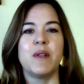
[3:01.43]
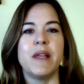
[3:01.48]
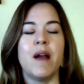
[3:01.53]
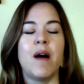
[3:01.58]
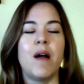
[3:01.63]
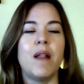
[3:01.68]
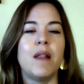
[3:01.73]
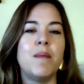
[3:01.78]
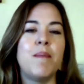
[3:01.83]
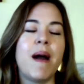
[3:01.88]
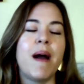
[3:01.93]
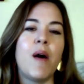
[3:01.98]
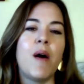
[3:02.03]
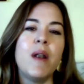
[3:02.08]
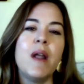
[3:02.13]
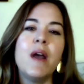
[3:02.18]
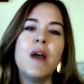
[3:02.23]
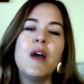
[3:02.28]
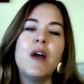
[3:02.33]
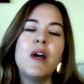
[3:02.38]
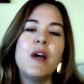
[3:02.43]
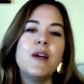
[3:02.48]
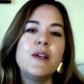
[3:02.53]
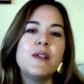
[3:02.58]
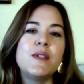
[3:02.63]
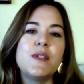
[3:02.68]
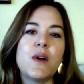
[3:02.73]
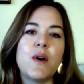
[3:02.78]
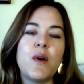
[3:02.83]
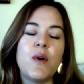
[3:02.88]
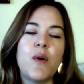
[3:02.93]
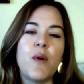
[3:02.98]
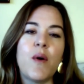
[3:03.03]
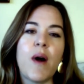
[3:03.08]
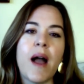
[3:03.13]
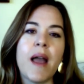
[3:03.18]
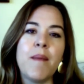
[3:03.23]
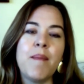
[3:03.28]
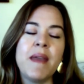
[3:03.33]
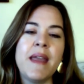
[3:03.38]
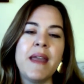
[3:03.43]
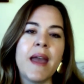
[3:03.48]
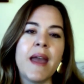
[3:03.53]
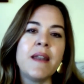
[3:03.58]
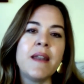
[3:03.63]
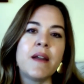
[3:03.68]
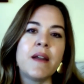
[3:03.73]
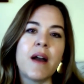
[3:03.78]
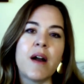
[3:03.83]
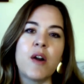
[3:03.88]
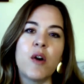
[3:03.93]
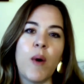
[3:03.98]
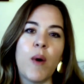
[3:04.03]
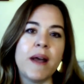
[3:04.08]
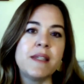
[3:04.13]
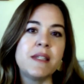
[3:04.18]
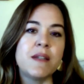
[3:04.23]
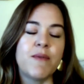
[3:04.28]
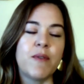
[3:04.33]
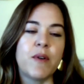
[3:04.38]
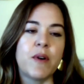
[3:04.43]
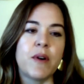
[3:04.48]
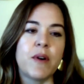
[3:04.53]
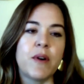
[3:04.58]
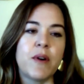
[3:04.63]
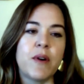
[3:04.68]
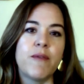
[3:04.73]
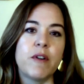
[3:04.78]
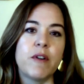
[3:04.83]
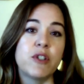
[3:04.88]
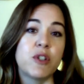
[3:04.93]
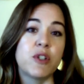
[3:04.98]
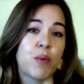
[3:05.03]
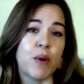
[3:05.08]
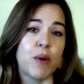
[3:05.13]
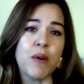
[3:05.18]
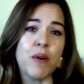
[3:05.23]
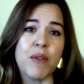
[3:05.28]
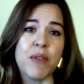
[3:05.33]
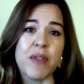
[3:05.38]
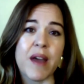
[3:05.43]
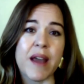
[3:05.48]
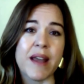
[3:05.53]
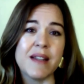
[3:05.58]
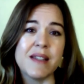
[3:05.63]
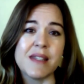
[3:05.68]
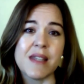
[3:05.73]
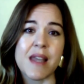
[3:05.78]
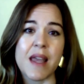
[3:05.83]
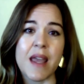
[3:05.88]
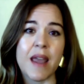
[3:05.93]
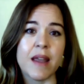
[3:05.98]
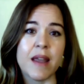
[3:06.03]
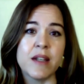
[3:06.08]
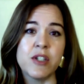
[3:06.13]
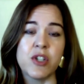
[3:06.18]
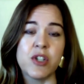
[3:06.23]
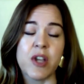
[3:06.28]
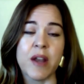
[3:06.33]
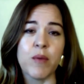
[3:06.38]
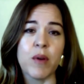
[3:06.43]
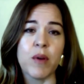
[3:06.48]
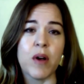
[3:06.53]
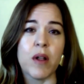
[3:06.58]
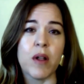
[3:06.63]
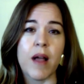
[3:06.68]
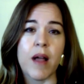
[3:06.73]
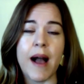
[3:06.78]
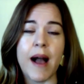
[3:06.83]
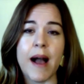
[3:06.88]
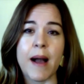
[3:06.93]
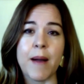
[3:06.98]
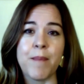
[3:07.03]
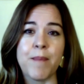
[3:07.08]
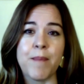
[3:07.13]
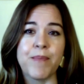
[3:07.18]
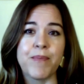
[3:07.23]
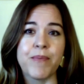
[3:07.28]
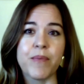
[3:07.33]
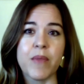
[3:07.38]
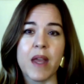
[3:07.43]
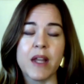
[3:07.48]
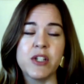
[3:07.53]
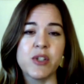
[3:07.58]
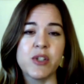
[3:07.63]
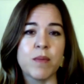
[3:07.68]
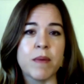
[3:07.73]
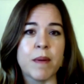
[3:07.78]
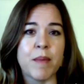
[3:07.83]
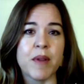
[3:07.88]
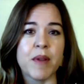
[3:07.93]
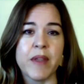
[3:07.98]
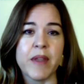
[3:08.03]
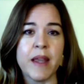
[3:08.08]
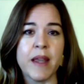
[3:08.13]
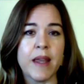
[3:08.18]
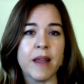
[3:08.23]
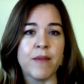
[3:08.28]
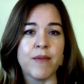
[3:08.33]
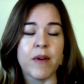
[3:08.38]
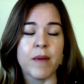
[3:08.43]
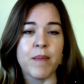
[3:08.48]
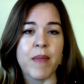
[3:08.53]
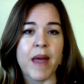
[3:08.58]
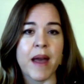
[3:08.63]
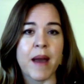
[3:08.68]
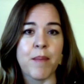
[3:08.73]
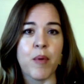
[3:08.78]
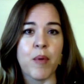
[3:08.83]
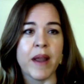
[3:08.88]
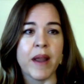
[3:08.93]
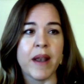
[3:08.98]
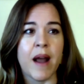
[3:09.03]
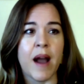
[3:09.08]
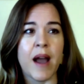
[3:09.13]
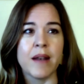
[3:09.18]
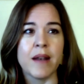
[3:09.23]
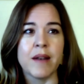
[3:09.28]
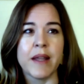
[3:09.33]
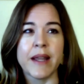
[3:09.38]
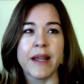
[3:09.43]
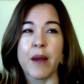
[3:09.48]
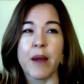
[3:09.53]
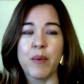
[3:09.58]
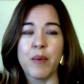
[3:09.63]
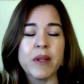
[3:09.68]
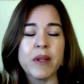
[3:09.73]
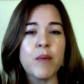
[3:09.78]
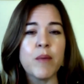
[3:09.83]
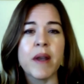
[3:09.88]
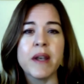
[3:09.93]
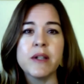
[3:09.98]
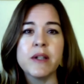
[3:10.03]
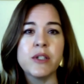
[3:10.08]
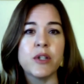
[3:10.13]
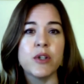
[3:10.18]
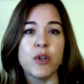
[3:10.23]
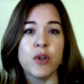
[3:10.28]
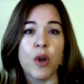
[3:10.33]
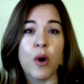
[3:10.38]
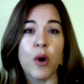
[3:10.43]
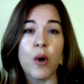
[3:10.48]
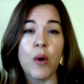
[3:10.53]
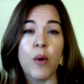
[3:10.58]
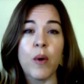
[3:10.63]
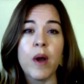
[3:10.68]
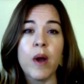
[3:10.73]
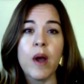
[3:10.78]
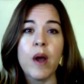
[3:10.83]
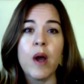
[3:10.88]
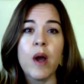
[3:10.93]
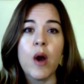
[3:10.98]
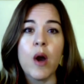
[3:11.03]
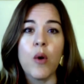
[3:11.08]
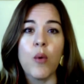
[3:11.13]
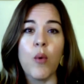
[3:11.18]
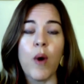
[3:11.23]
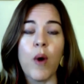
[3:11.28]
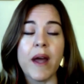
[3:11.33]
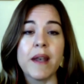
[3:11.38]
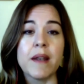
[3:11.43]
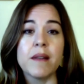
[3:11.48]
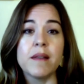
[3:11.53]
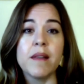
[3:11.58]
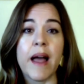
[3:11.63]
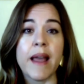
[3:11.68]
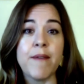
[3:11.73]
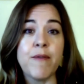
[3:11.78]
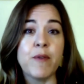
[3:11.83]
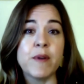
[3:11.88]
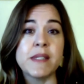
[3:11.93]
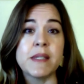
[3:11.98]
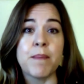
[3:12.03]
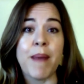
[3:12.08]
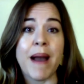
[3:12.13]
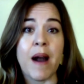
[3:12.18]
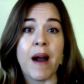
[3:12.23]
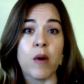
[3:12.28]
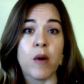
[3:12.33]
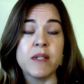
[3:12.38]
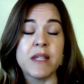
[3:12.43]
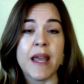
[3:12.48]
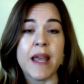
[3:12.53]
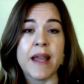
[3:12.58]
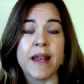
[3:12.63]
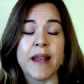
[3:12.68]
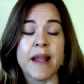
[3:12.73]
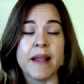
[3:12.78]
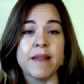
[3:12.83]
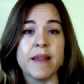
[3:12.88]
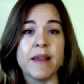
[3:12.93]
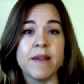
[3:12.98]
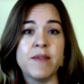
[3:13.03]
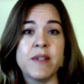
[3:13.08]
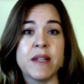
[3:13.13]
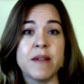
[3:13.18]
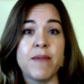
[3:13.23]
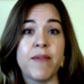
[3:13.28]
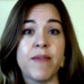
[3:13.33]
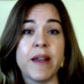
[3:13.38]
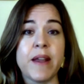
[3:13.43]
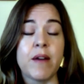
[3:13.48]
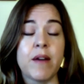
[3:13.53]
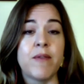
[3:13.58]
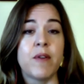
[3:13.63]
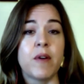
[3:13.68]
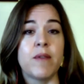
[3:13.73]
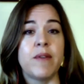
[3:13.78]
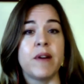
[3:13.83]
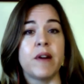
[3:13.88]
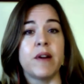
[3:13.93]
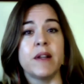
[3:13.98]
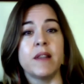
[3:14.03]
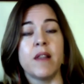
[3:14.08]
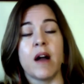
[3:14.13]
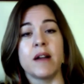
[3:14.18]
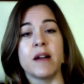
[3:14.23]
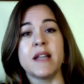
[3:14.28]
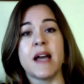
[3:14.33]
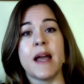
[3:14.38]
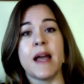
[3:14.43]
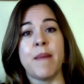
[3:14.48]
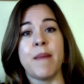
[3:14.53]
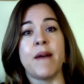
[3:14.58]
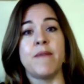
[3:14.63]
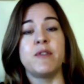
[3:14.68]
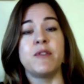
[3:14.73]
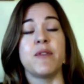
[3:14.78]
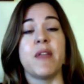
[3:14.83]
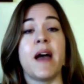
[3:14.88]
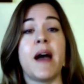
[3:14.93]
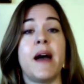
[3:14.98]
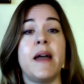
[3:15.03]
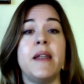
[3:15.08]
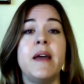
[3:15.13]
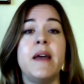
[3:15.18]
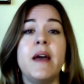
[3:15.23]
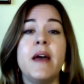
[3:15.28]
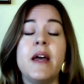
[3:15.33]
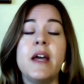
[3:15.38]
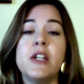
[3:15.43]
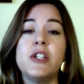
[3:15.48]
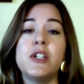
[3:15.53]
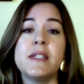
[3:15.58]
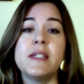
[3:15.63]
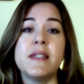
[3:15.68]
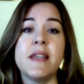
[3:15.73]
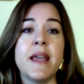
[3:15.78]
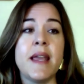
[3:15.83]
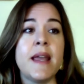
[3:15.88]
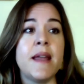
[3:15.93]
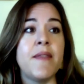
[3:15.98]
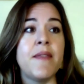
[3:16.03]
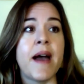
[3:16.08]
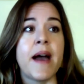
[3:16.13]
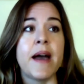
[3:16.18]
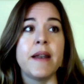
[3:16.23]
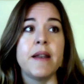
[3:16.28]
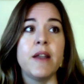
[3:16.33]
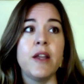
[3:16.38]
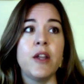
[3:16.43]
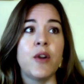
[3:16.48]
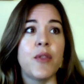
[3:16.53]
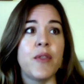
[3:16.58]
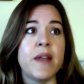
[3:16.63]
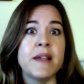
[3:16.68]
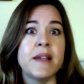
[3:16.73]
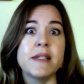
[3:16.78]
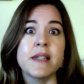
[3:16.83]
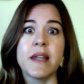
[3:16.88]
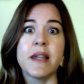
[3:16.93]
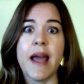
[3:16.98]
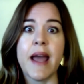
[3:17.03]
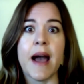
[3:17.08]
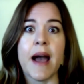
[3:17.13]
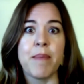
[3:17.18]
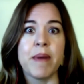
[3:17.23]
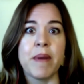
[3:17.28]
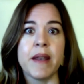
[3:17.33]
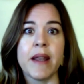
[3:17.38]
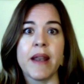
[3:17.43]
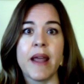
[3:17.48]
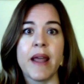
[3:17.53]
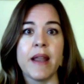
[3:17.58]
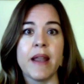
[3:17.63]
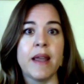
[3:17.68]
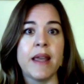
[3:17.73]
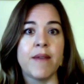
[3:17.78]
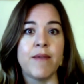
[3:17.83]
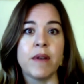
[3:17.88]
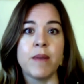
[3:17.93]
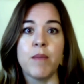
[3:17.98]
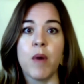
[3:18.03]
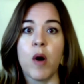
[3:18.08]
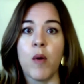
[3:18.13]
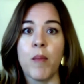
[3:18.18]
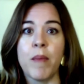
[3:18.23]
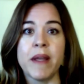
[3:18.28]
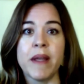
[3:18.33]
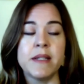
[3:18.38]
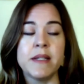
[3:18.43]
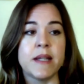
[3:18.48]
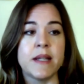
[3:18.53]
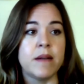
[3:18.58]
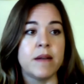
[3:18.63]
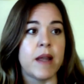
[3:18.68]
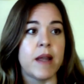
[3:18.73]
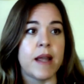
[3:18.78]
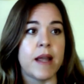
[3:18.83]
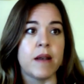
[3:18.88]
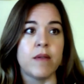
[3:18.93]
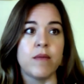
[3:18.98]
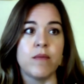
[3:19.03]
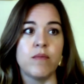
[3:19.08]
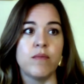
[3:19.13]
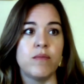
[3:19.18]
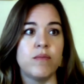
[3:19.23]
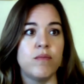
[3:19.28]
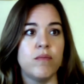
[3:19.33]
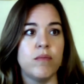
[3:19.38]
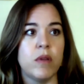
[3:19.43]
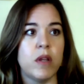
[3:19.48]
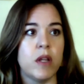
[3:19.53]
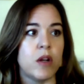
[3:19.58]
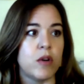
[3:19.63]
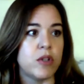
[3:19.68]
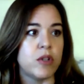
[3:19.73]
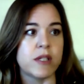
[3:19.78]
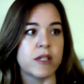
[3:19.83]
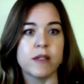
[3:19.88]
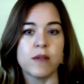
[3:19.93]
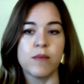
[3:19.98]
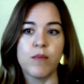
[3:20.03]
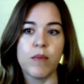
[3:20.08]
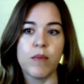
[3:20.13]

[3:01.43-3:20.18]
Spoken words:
all about. So I began a quest for truth, I'd say, in general. I just remember thinking from that point on, like I really wanted to know what life was about. And I lived in fear for a very long time after that, just thinking that, things could happen at any given moment and just